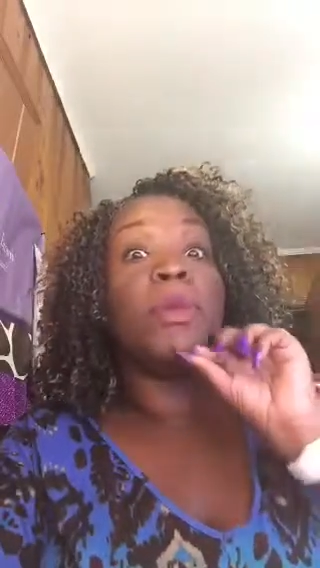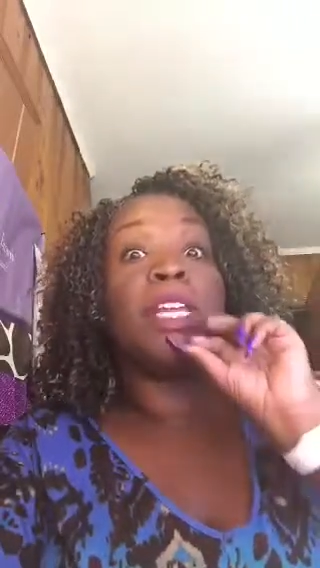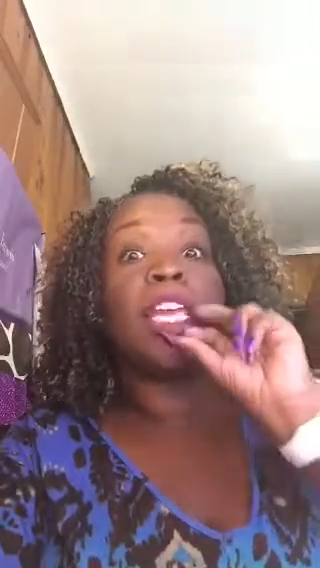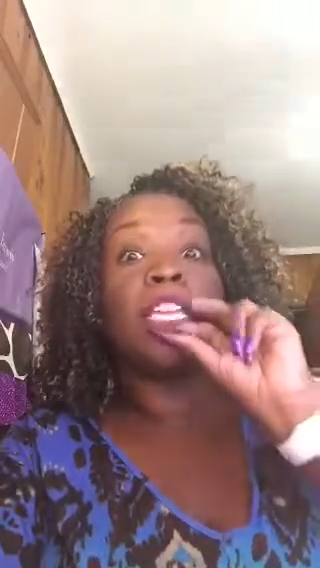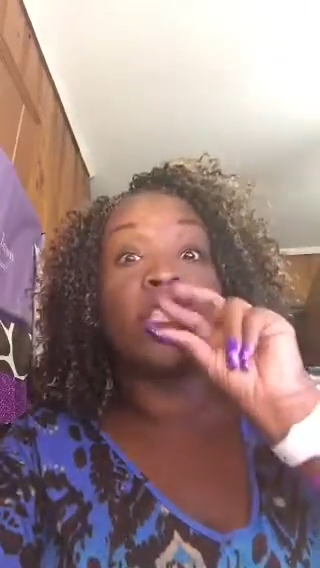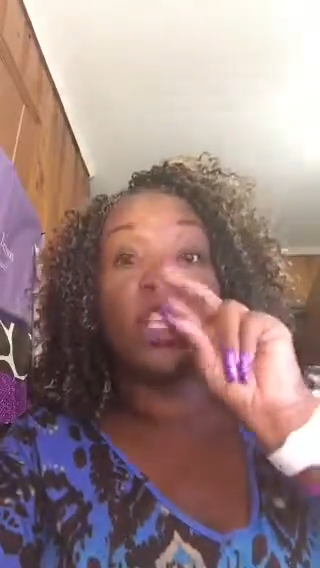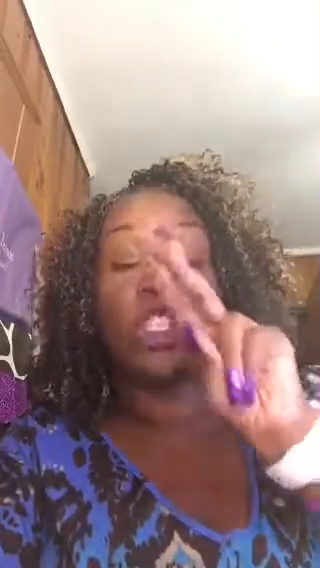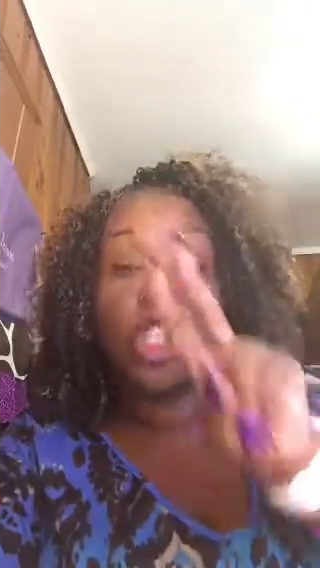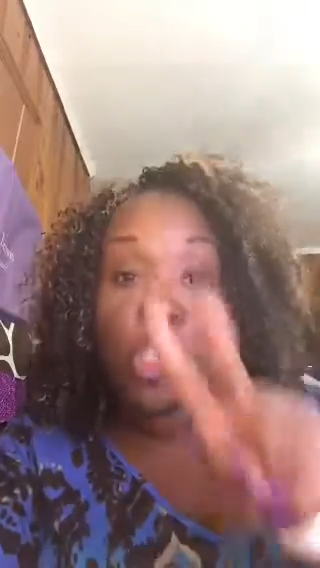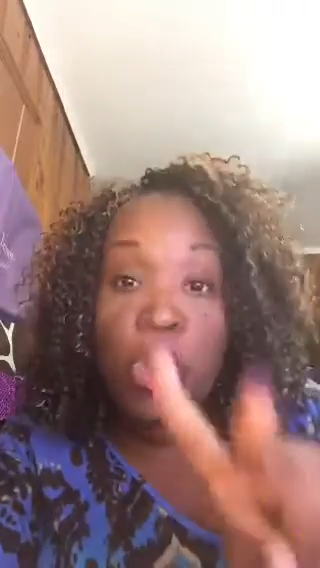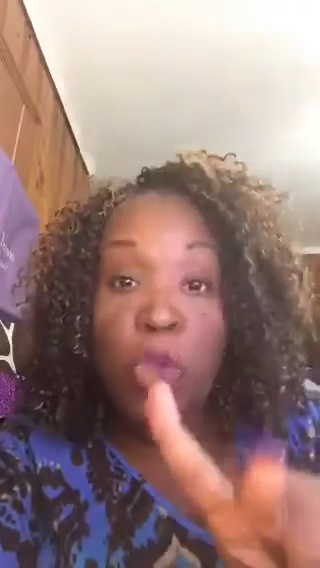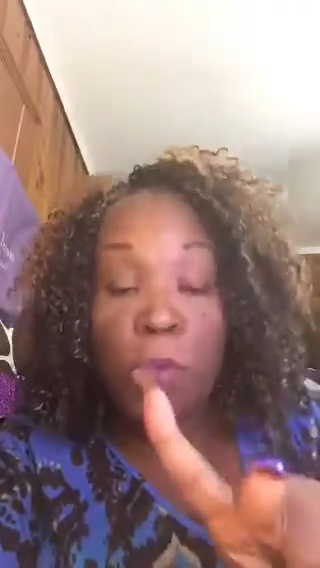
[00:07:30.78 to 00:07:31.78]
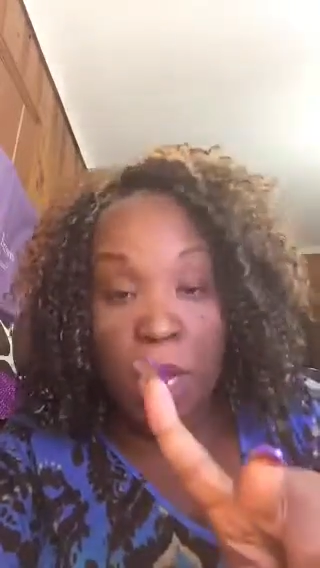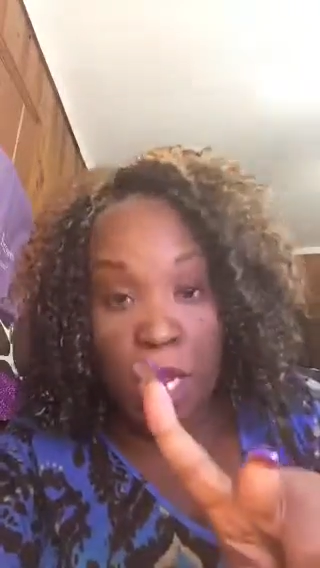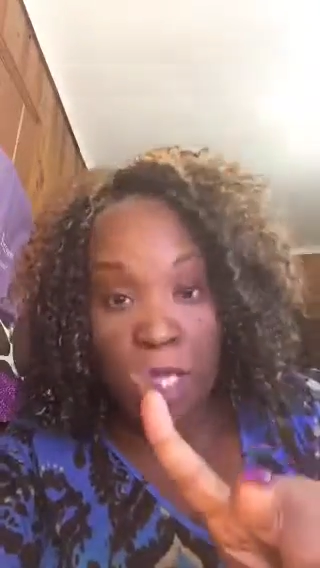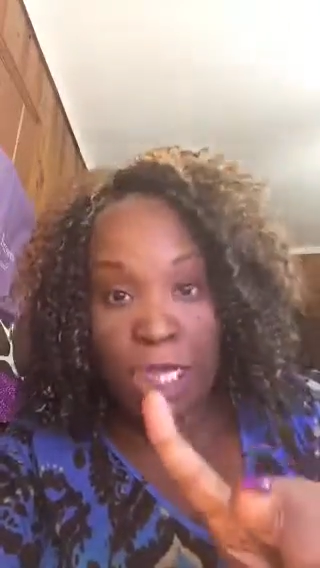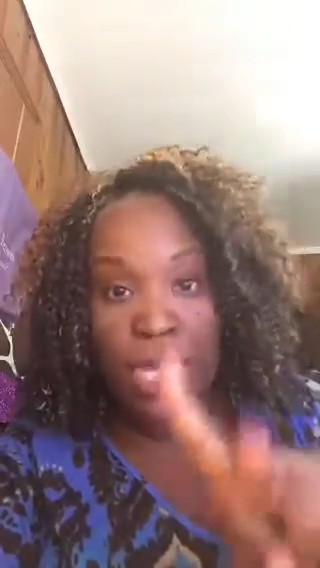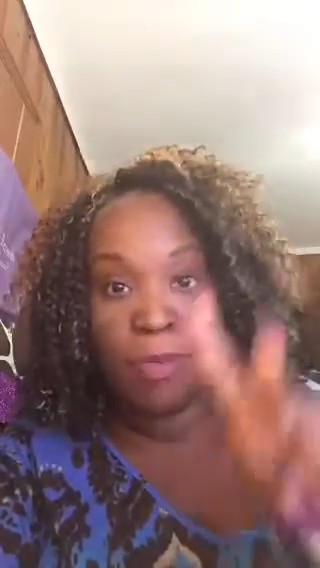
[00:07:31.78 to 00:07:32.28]
less than 2
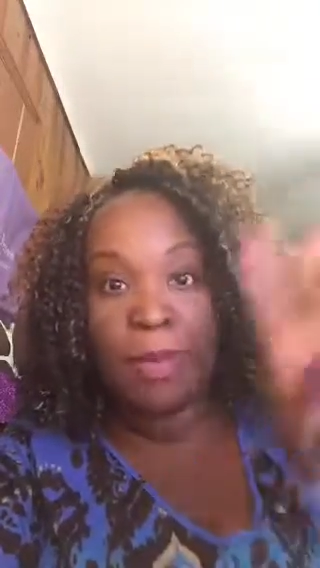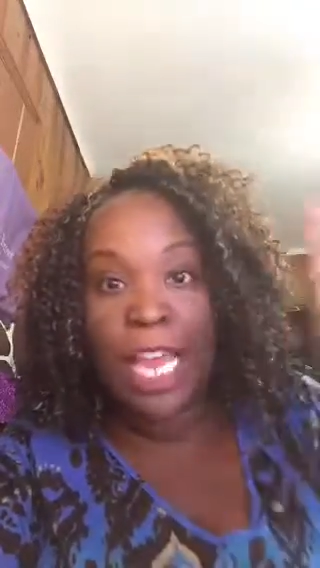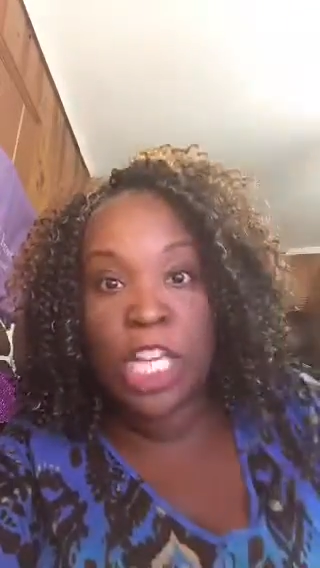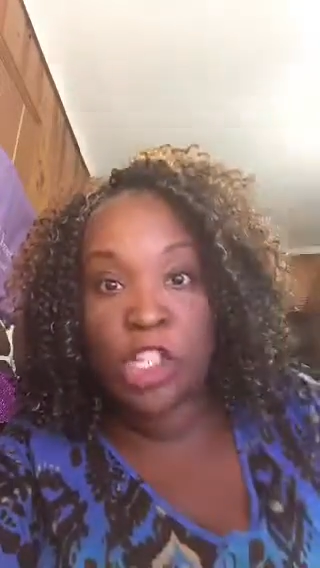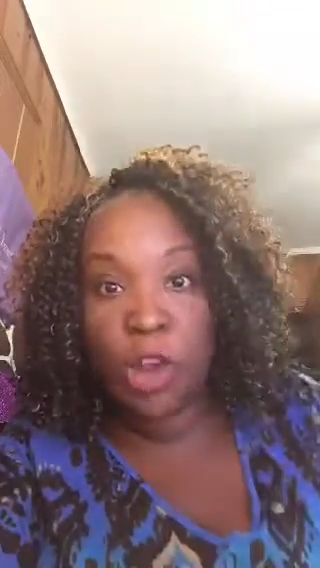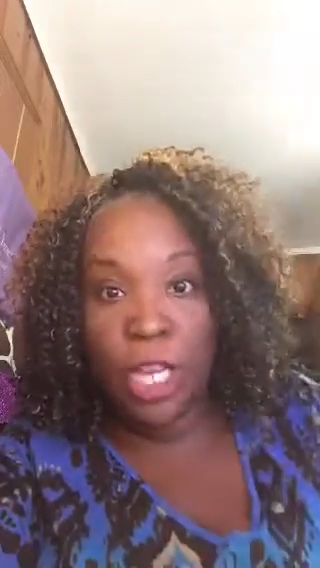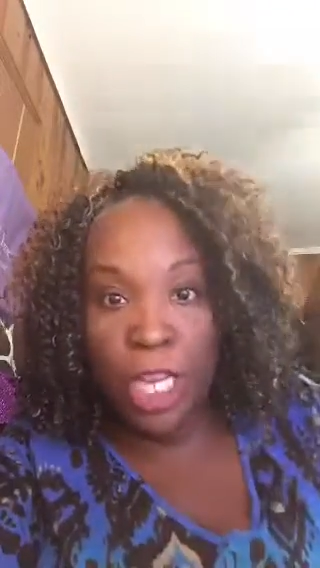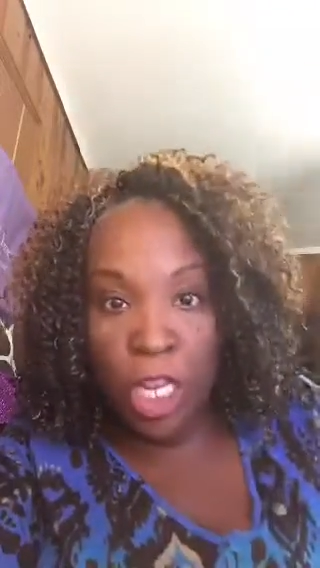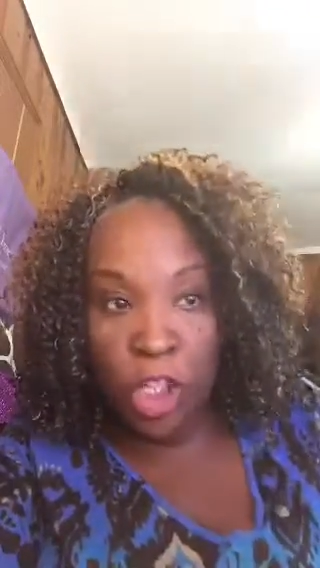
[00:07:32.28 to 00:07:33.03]
months. I started